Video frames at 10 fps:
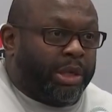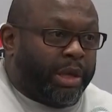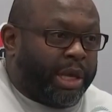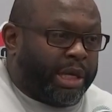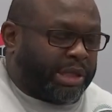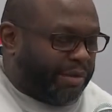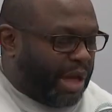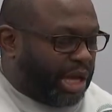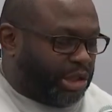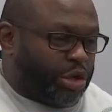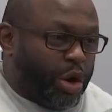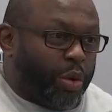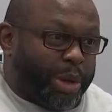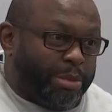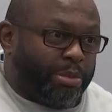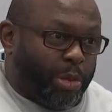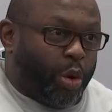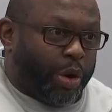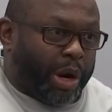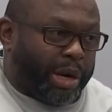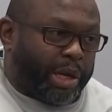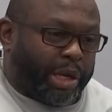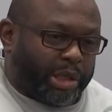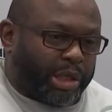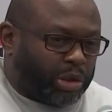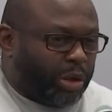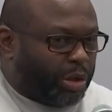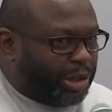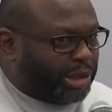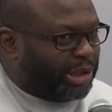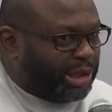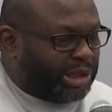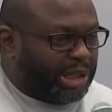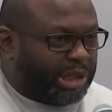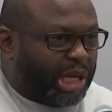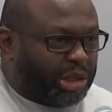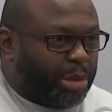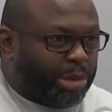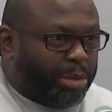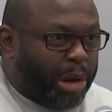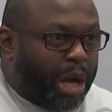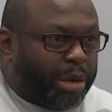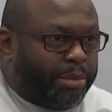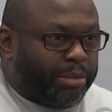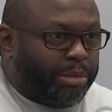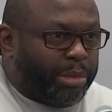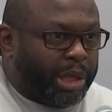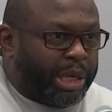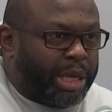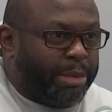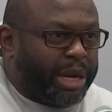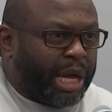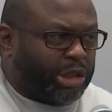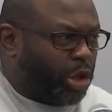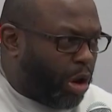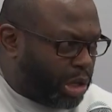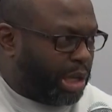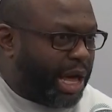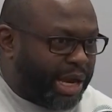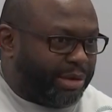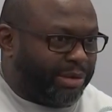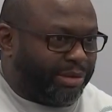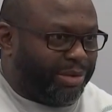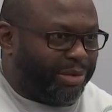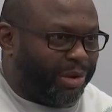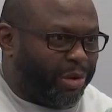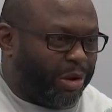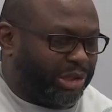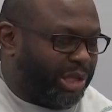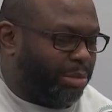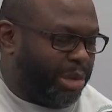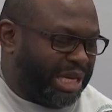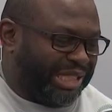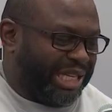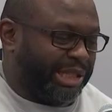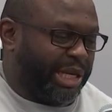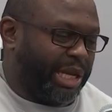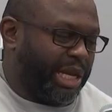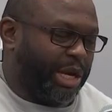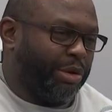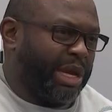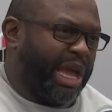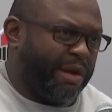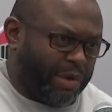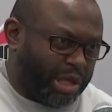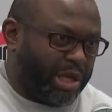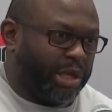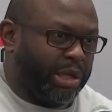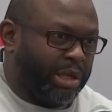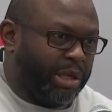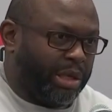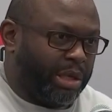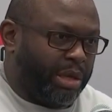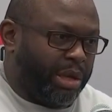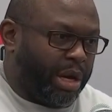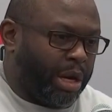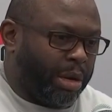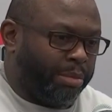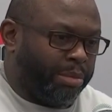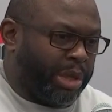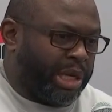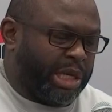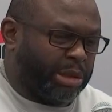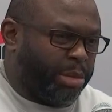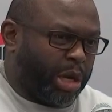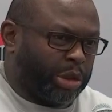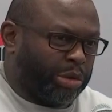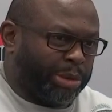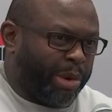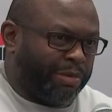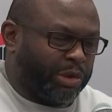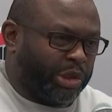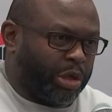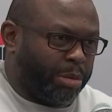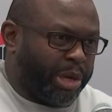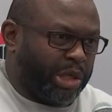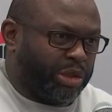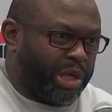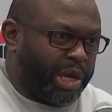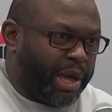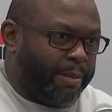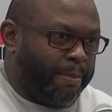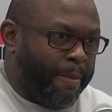And as I've got to know him more, I saw, no, this kid's got something about him. And he may not talk a lot on the onset, but he's listening and hearing everything. And he's about as respectful as a young man as you could get.